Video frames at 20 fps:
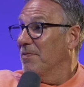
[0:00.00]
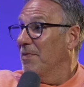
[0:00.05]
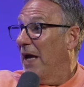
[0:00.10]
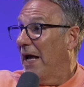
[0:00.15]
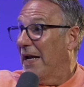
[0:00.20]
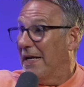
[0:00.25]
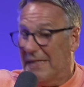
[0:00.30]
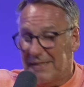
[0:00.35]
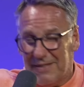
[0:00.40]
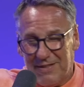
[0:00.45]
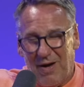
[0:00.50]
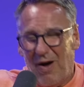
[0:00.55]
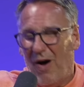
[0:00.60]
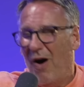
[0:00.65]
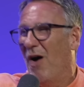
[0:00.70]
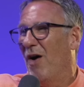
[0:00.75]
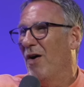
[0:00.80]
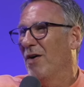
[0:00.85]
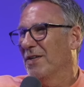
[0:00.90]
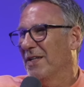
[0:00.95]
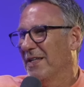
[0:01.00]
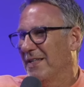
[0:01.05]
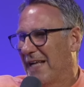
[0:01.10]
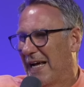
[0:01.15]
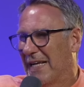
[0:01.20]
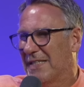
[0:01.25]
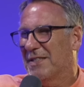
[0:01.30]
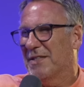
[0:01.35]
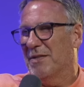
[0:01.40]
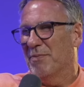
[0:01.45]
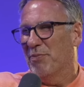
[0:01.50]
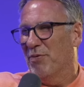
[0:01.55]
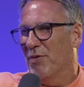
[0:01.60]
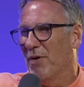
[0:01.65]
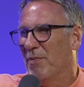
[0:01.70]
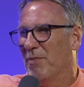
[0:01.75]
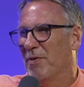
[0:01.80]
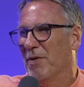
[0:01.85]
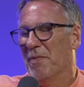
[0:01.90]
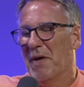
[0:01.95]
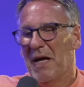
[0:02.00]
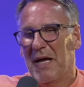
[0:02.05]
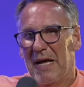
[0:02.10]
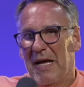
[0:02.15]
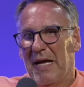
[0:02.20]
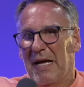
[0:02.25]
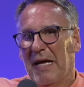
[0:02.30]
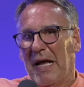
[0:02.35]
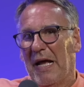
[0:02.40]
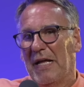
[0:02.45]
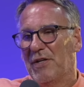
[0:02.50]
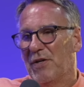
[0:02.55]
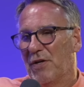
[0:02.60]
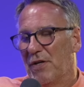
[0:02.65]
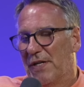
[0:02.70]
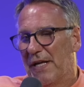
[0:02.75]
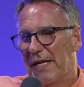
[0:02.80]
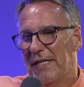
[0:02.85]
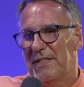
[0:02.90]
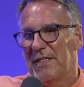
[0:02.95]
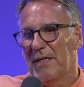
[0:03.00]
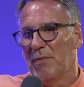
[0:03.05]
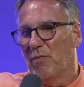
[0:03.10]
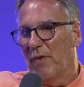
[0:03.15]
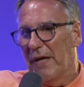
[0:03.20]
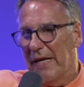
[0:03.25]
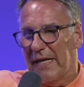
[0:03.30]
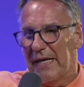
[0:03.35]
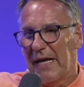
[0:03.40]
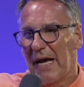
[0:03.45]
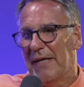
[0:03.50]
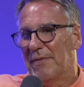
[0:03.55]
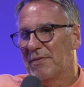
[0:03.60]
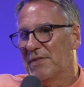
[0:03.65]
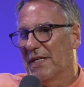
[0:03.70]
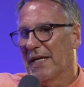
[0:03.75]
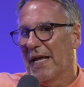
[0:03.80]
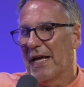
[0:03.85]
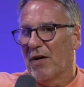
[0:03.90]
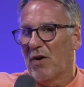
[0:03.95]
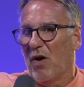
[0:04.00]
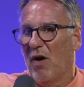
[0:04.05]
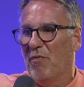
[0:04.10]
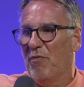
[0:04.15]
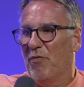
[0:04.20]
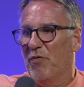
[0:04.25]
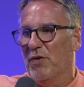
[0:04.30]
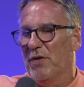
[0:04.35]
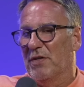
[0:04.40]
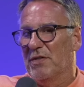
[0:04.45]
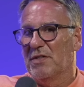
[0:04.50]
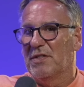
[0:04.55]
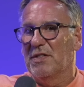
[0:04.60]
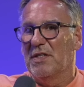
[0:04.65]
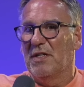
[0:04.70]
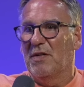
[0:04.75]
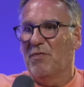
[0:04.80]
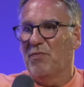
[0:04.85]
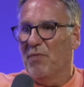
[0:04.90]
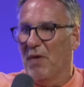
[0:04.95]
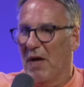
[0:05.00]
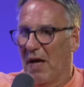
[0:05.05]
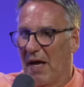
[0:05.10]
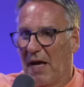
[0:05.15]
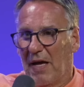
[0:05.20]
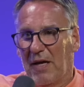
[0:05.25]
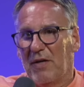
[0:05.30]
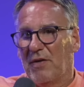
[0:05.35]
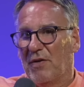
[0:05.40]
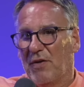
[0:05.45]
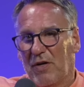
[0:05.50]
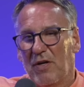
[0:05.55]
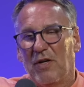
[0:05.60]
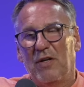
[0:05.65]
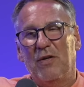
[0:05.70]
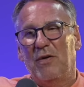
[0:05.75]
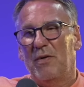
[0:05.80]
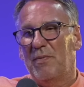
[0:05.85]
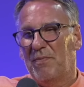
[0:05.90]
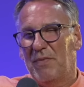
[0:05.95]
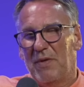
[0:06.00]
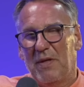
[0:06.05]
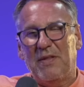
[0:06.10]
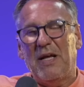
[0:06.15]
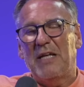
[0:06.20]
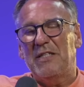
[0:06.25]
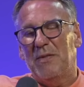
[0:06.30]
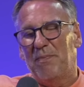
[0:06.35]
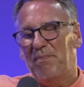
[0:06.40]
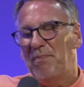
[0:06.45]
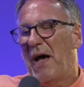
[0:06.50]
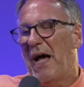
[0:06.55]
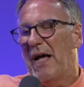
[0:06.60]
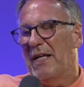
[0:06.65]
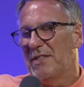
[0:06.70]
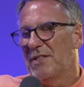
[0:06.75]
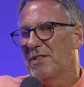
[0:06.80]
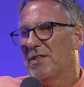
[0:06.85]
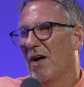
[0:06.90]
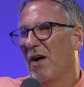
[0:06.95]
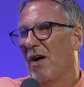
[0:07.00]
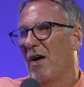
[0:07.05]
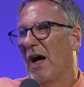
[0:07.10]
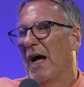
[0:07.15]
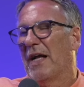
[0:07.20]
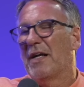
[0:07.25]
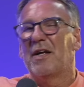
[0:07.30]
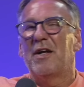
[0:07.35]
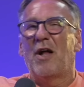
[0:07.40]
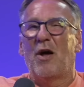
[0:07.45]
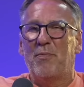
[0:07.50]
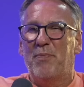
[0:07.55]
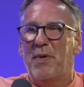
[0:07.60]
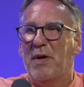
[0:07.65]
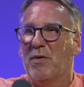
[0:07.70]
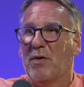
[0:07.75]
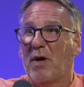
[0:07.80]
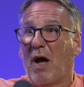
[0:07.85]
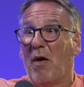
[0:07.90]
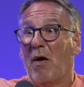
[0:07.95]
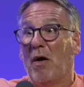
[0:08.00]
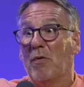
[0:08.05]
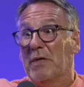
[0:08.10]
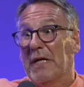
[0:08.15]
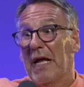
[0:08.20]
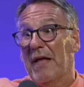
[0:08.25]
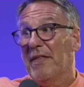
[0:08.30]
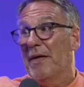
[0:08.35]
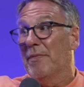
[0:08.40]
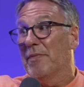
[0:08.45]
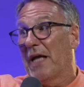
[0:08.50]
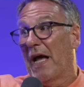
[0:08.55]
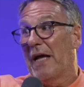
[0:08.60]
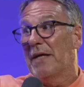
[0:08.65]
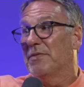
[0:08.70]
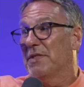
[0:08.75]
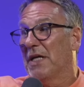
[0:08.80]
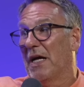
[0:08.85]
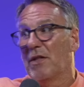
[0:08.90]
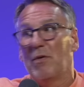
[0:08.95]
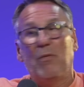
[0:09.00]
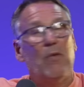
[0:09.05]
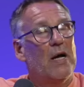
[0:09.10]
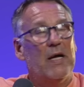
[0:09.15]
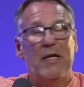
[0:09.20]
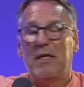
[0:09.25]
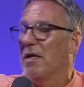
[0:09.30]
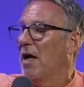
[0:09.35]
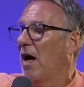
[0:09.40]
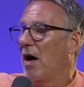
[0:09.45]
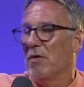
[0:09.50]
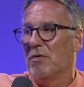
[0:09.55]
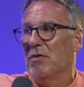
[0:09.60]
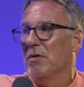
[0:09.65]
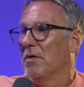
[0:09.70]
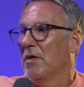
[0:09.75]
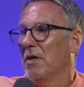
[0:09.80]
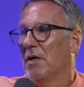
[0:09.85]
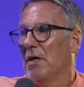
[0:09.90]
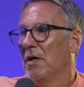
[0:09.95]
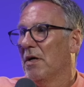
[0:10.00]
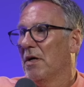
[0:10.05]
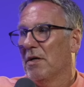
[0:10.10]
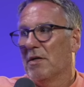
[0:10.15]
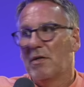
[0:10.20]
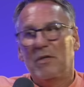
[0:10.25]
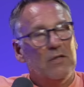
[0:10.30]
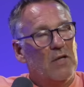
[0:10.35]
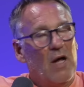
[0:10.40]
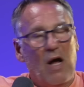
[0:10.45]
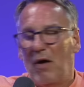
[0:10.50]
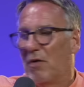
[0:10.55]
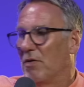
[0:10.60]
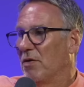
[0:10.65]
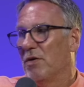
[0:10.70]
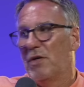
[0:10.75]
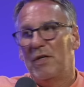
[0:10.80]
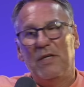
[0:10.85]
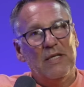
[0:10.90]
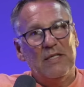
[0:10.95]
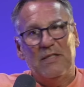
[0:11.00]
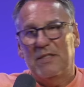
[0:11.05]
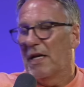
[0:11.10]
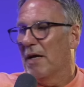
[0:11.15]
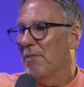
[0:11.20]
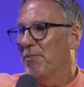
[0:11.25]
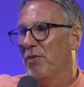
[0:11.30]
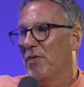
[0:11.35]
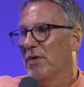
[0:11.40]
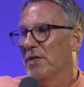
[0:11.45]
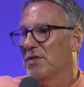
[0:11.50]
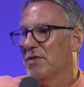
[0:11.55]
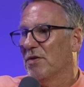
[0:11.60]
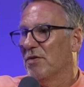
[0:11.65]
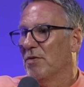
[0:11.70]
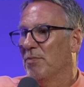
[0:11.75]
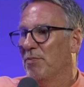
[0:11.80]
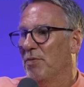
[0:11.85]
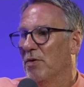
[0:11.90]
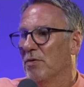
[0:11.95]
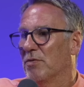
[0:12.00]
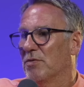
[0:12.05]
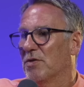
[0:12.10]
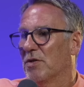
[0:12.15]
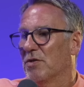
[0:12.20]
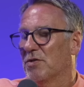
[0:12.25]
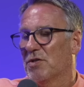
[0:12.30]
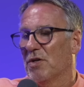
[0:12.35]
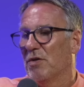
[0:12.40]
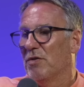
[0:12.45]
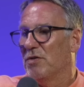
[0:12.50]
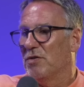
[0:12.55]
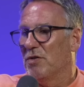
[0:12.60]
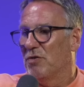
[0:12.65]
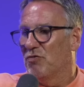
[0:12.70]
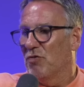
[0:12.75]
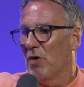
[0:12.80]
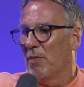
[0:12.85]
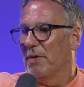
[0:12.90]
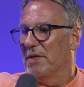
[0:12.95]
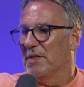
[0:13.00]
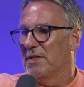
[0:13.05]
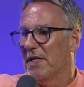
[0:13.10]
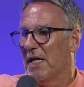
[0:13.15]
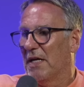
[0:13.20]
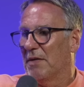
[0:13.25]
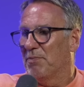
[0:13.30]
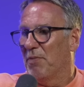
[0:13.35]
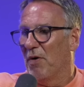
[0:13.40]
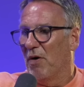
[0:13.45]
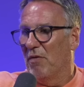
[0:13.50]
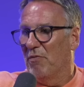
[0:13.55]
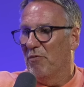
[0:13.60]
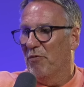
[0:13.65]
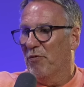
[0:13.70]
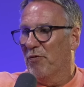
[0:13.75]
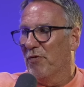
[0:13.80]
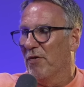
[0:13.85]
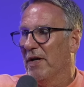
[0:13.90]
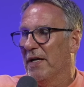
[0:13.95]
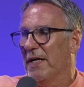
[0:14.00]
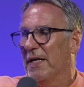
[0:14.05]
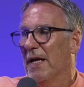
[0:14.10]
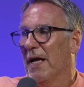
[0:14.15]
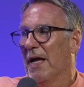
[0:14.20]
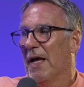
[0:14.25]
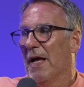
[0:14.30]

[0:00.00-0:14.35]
And it's hard, and that's the problem. And you need to win games to get confidence. And if you could look, that's a bad start. And I know people go, oh, get them games out of the way. No, no, you need to get points on the board, because as soon as you drop into that bottom 3,